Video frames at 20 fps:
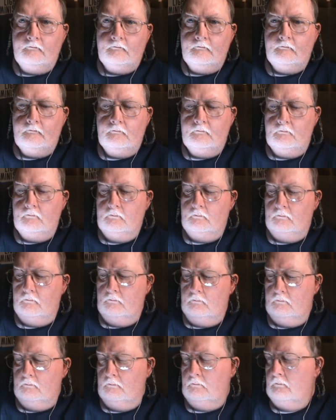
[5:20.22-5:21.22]

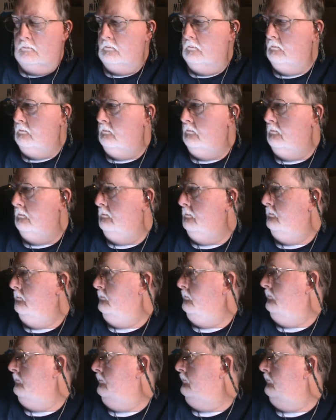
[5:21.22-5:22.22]

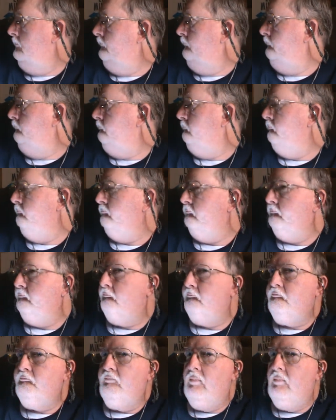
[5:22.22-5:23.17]
(no one is talking)